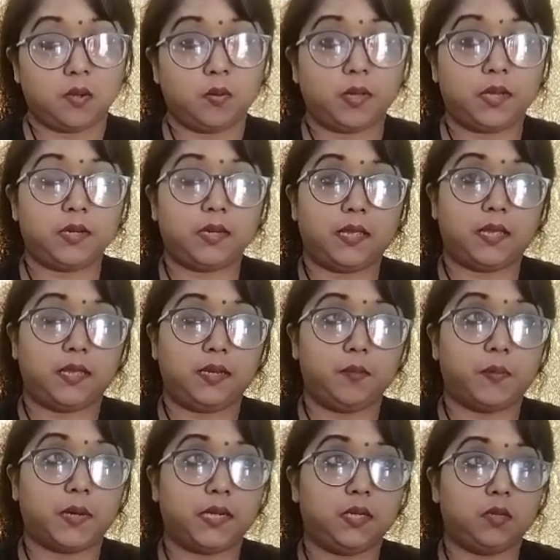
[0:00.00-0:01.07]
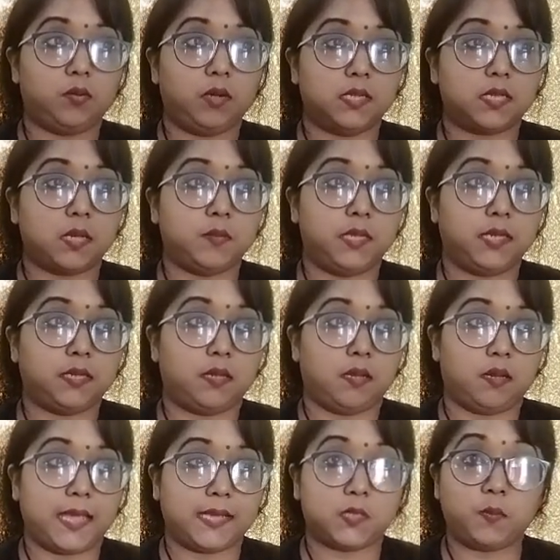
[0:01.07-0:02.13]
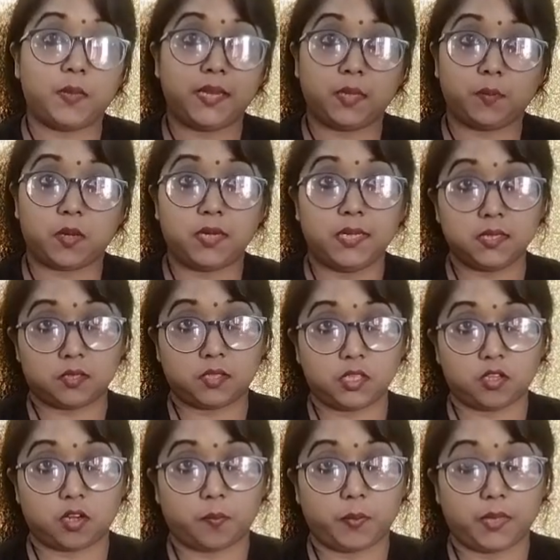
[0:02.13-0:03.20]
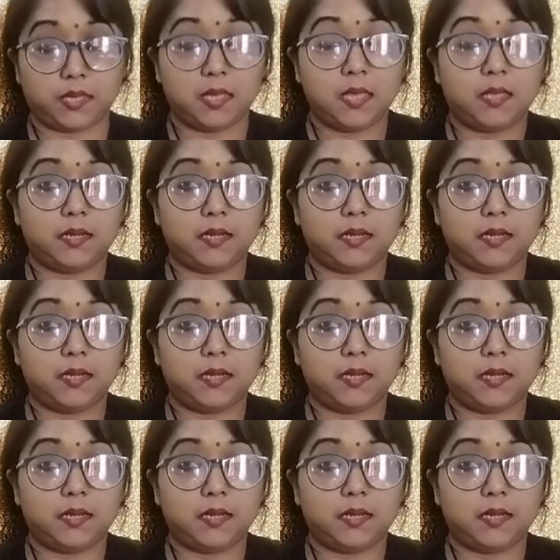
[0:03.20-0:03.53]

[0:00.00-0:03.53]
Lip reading: when any particular subject, explain about history topic.